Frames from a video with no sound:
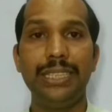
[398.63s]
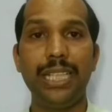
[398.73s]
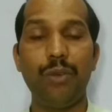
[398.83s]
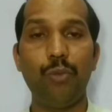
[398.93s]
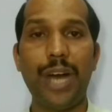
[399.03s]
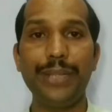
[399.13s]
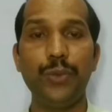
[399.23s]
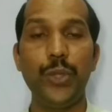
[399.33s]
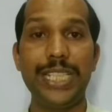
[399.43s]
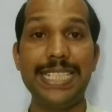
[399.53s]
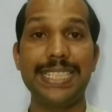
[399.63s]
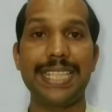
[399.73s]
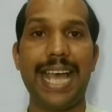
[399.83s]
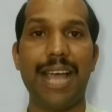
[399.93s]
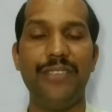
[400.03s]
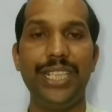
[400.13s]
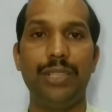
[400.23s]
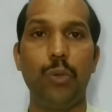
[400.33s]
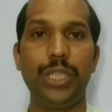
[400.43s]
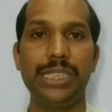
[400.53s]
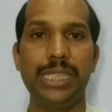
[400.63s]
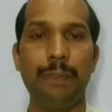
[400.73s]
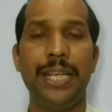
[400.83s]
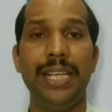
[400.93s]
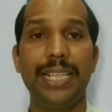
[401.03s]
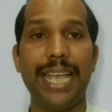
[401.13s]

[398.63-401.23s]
The one who is having ownership